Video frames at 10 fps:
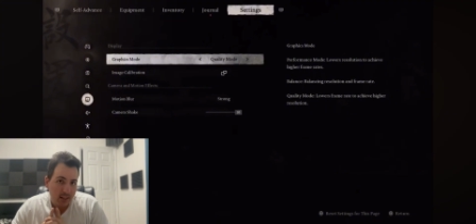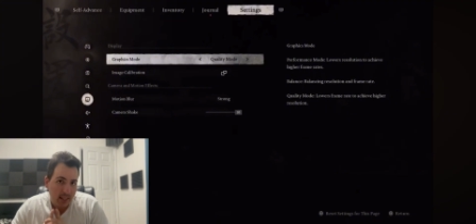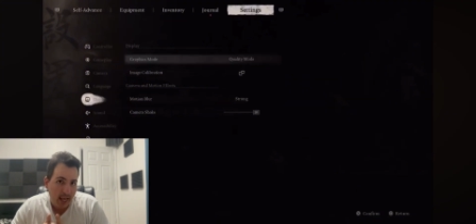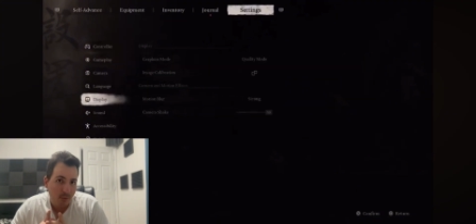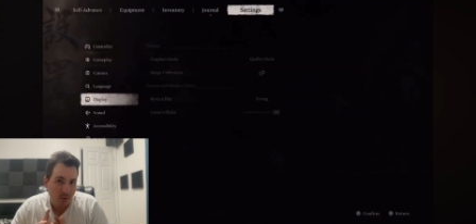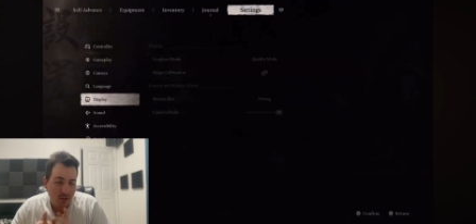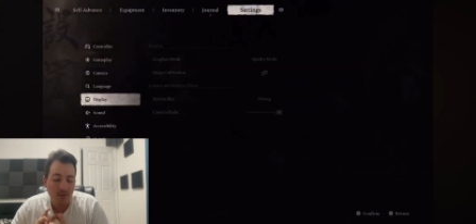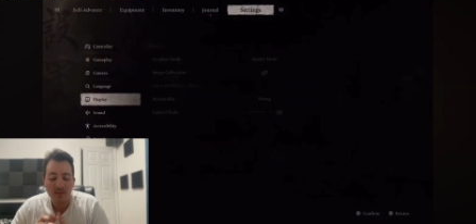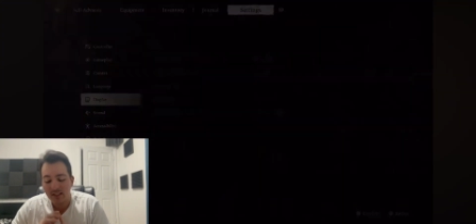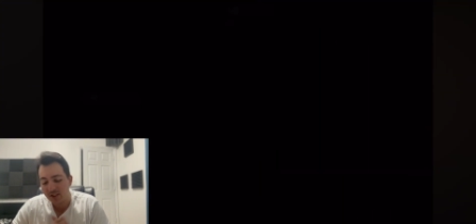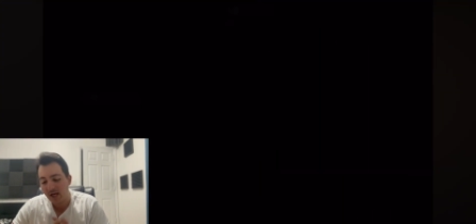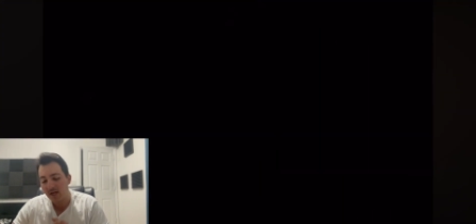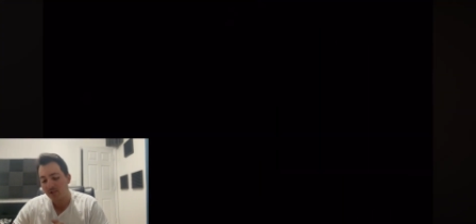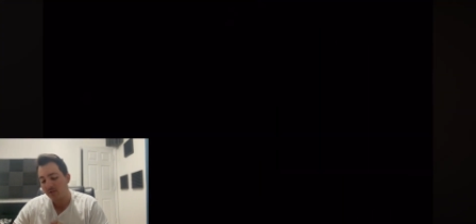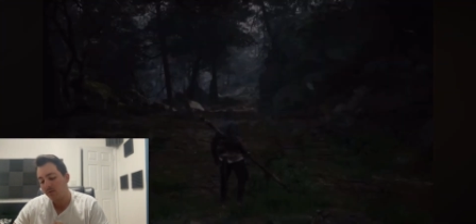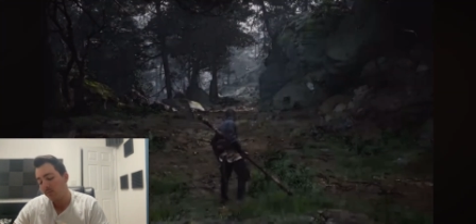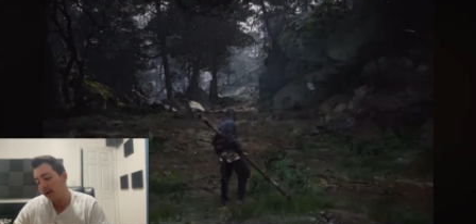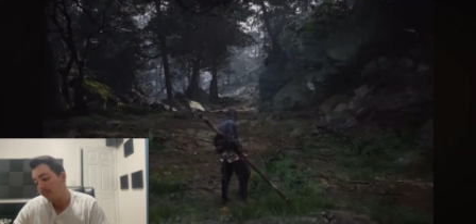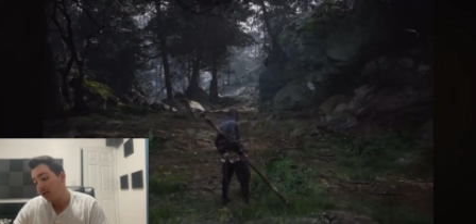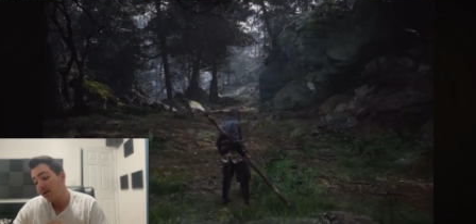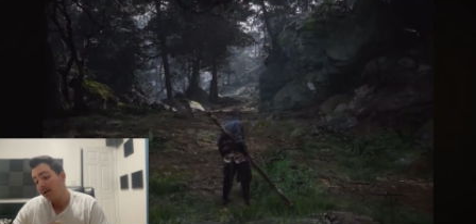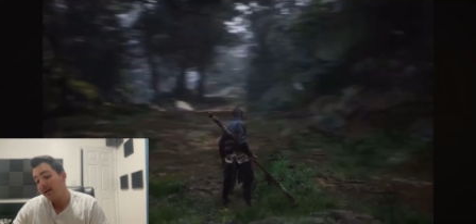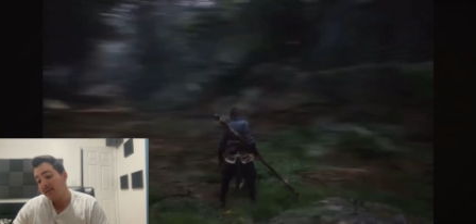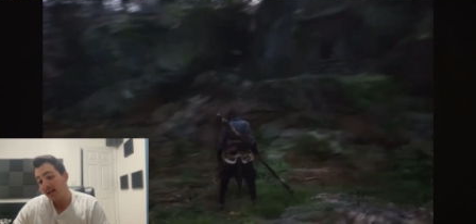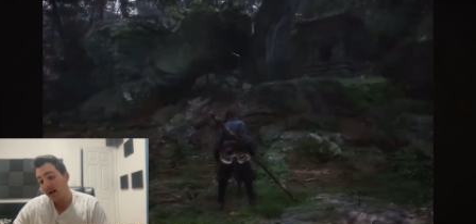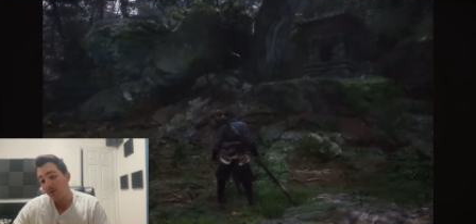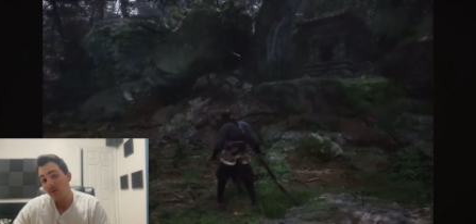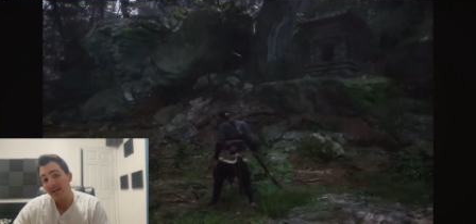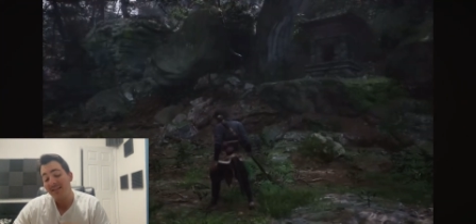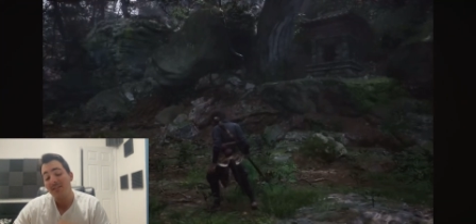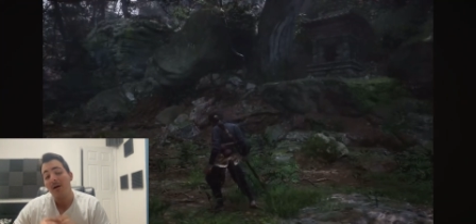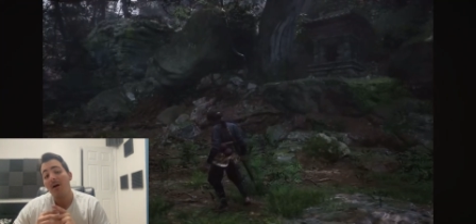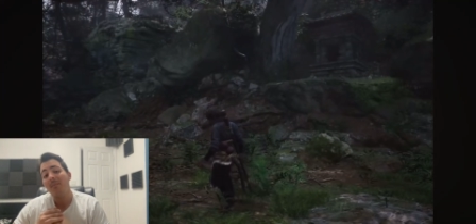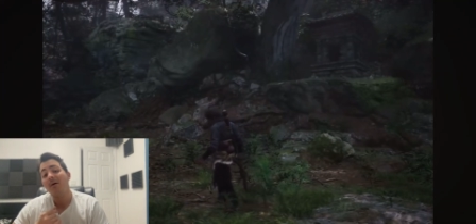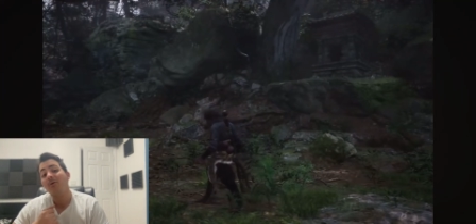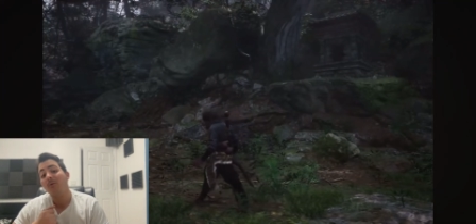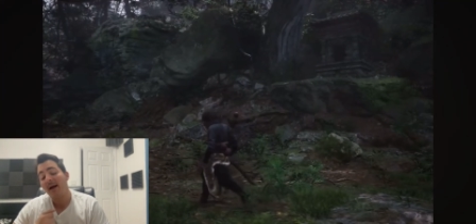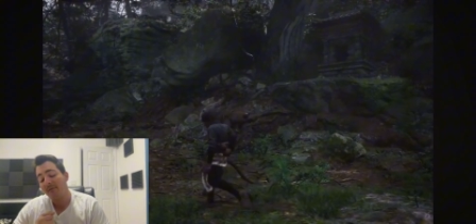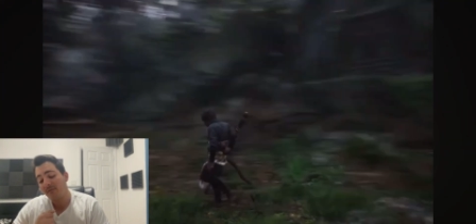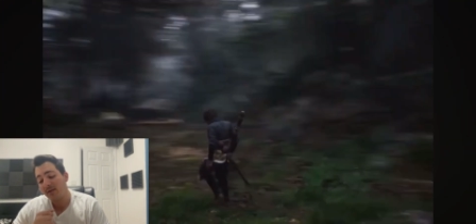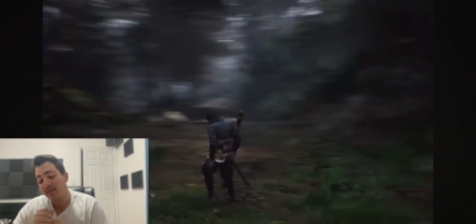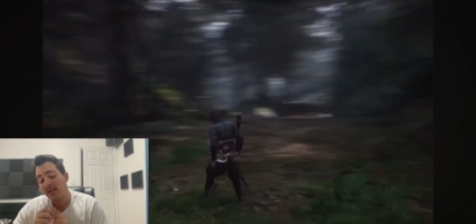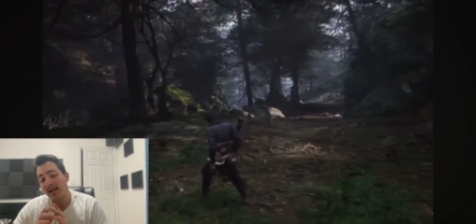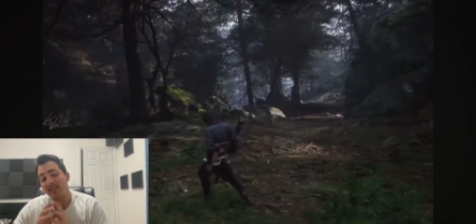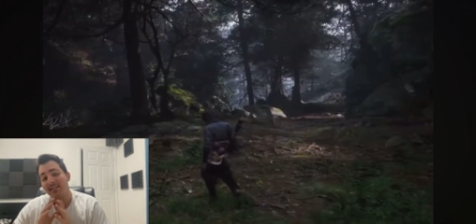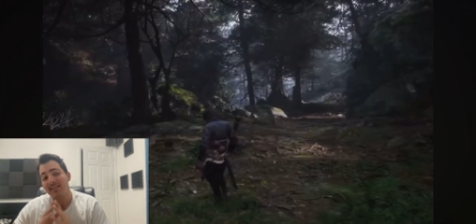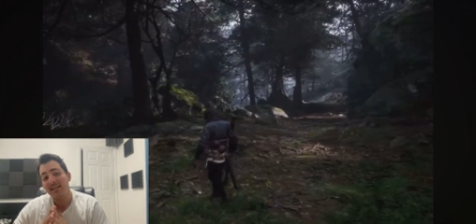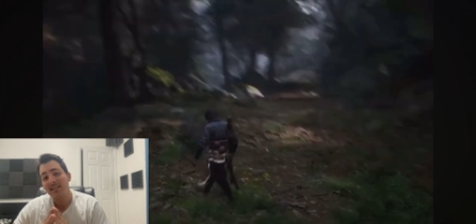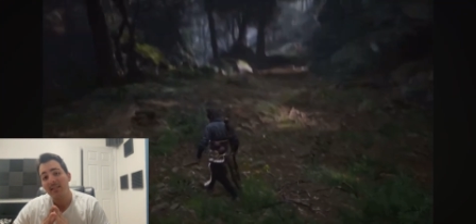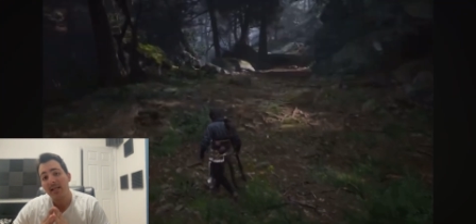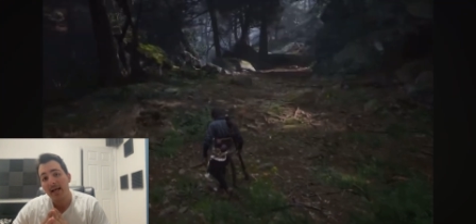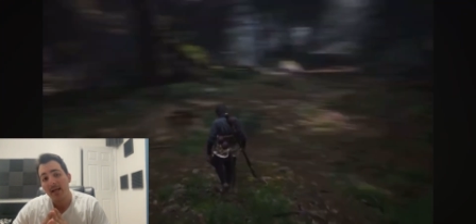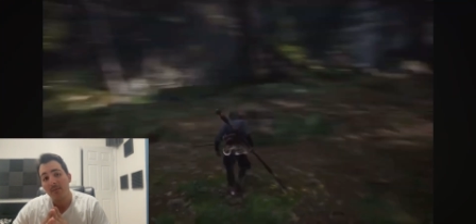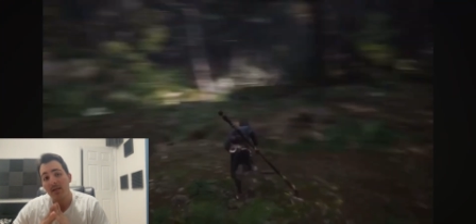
came with some challenges, right? Now, let's talk about graphics, guys. This game